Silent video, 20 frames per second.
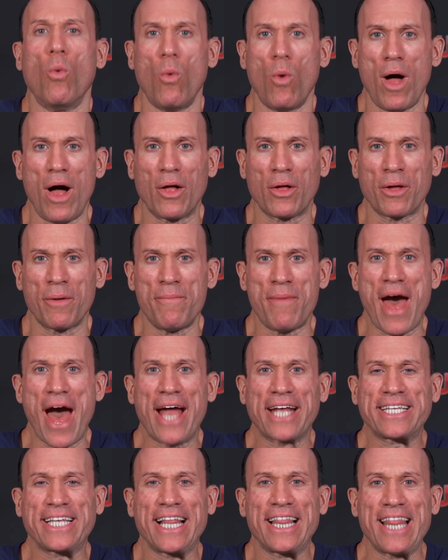Welcome
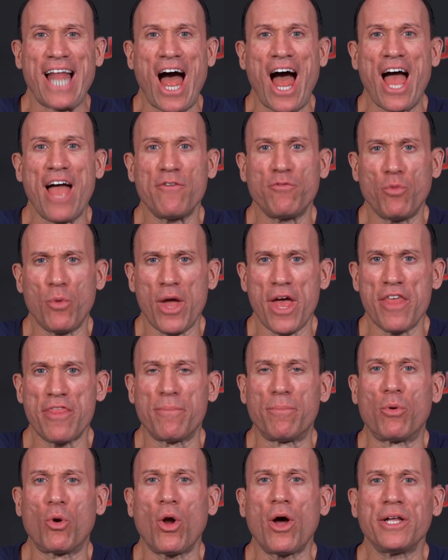back to Live
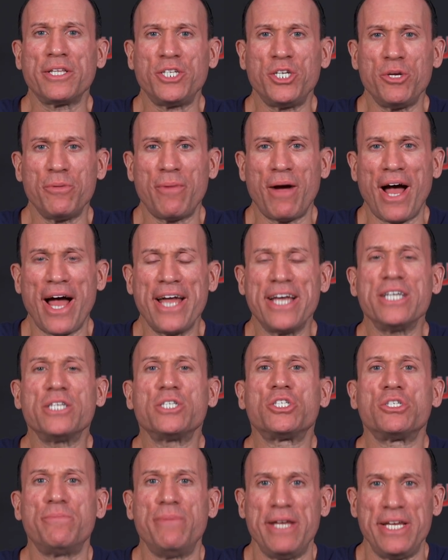With, brought to you by
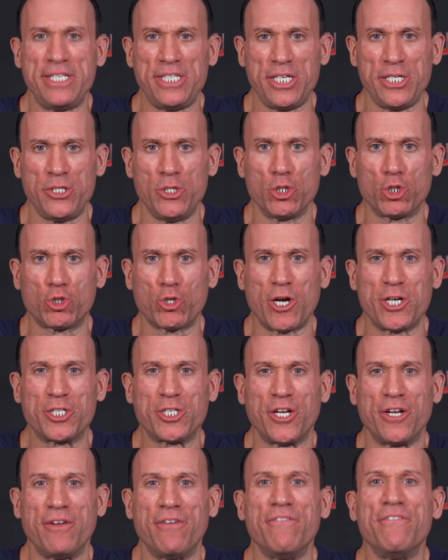Species
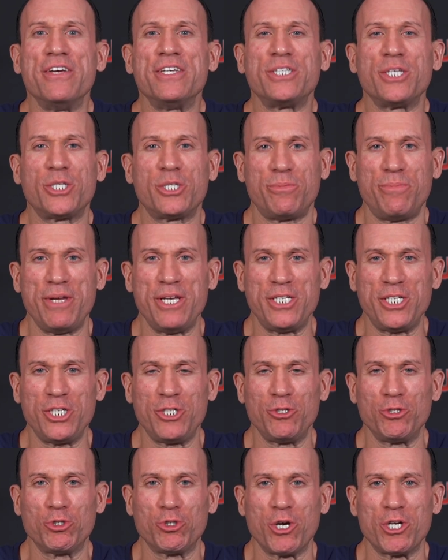Nutrition. Visit
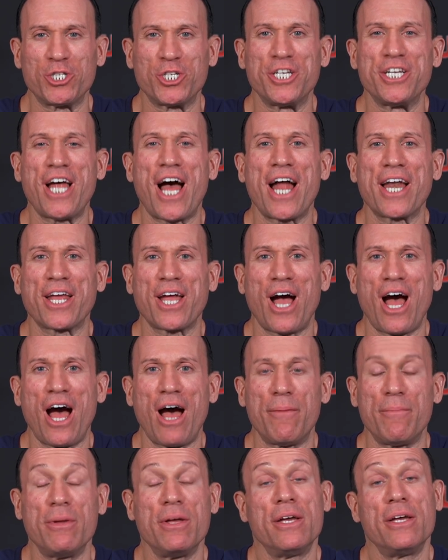
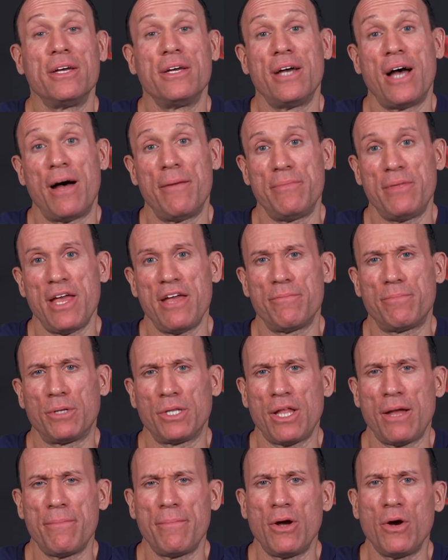speciesnutrition.com. I'm Dave
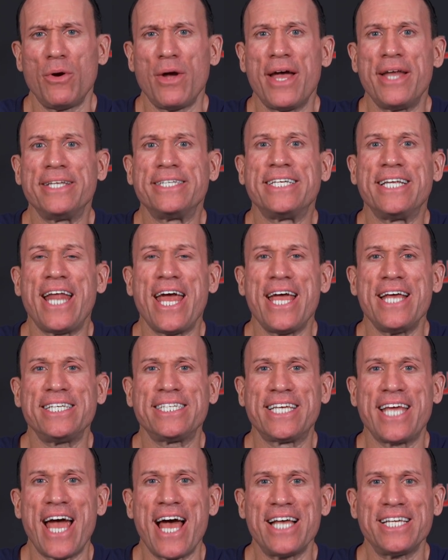Palumbo, and
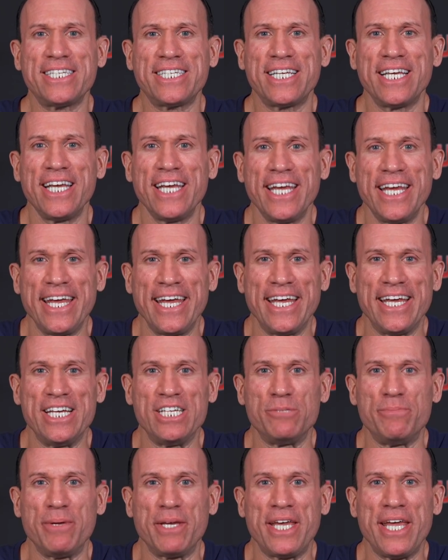today's guest
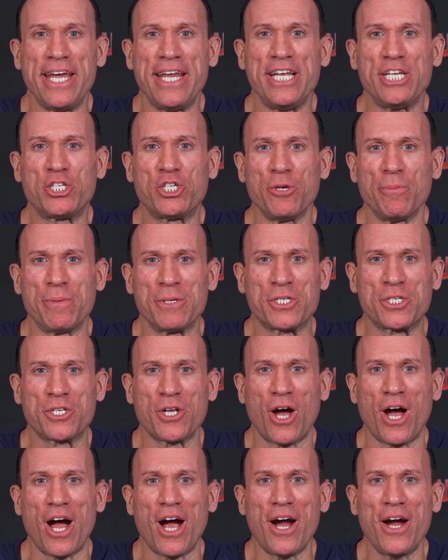is bikini
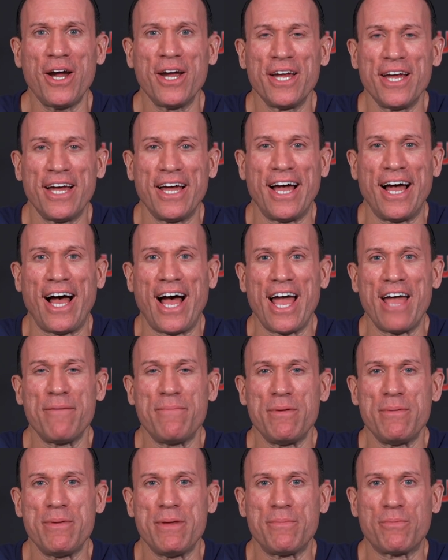superstar,
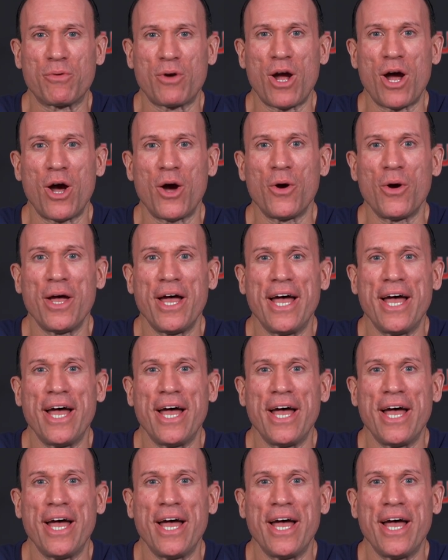IFBB pro,